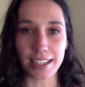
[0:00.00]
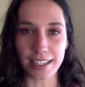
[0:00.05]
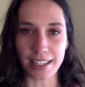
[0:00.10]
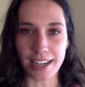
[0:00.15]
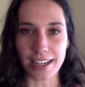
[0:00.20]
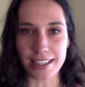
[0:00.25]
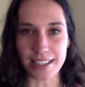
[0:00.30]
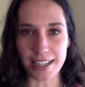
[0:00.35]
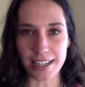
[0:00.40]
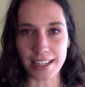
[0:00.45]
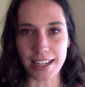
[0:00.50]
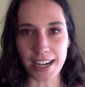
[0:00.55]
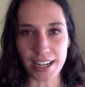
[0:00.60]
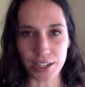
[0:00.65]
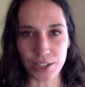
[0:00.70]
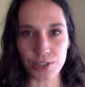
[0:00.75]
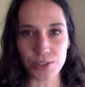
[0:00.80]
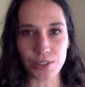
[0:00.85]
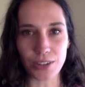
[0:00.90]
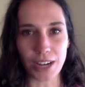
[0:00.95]
as in the
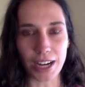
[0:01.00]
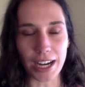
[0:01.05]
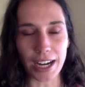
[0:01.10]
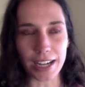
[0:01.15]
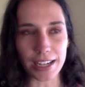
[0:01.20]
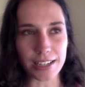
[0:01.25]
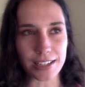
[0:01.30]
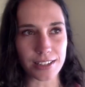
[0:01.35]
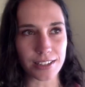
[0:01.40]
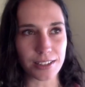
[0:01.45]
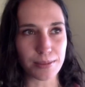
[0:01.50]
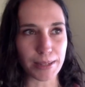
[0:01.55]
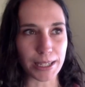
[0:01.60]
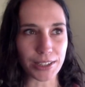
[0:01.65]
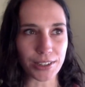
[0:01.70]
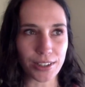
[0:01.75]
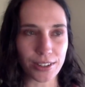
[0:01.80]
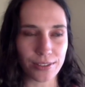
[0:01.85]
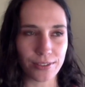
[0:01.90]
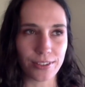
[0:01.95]
actual card is a lot
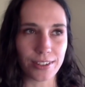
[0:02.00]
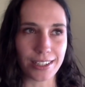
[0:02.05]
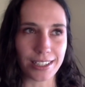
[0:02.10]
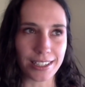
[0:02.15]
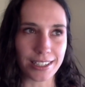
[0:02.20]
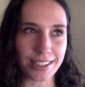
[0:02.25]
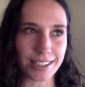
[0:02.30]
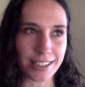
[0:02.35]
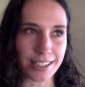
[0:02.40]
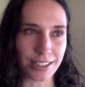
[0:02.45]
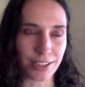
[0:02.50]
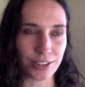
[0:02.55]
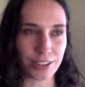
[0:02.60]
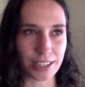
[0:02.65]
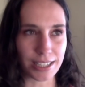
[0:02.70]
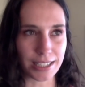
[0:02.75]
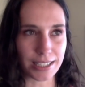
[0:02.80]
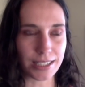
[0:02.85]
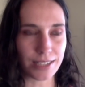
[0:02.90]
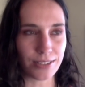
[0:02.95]
about confidence and
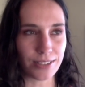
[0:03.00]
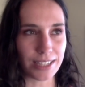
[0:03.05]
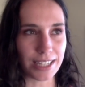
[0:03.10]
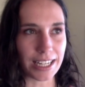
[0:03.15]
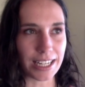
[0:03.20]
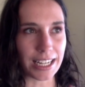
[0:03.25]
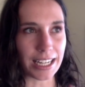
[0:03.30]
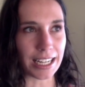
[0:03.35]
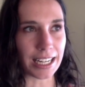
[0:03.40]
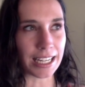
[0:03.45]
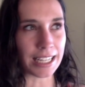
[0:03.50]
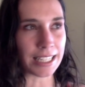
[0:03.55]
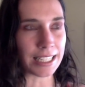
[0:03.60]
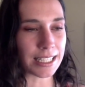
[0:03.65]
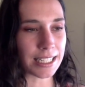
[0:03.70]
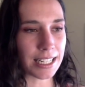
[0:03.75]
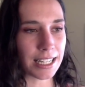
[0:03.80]
creativity, and